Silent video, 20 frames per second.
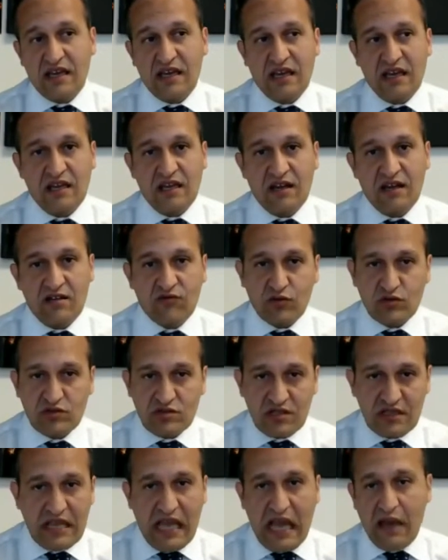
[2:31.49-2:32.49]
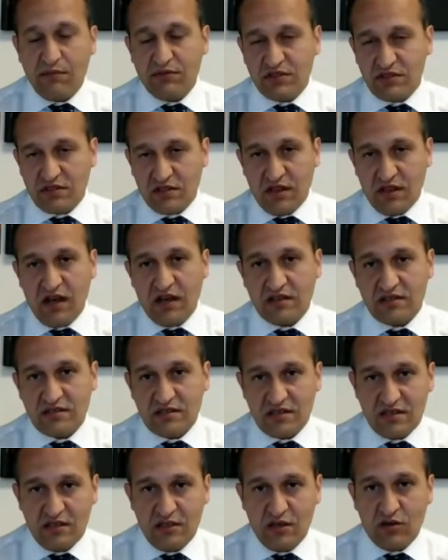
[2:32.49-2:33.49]
And unfortunately, it happens a lot.
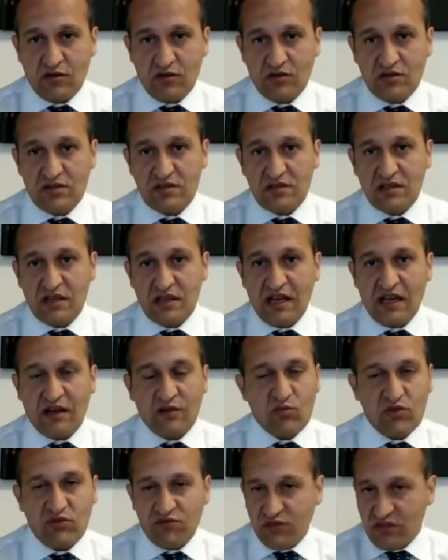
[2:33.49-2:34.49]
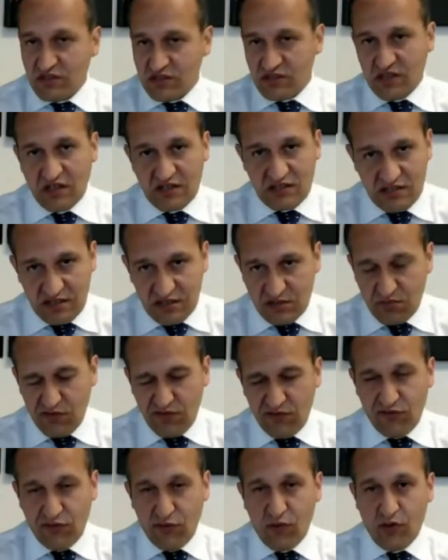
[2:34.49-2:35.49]
You know, and we've discussed this
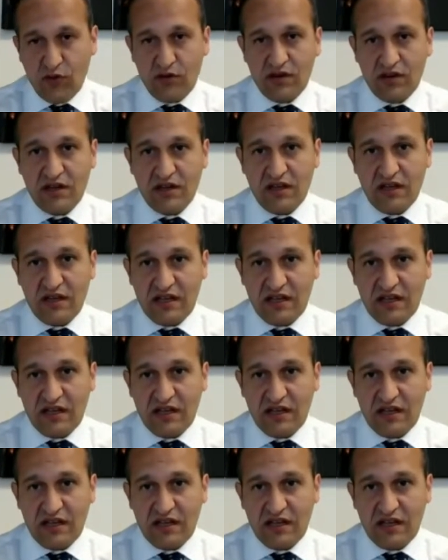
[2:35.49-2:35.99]
before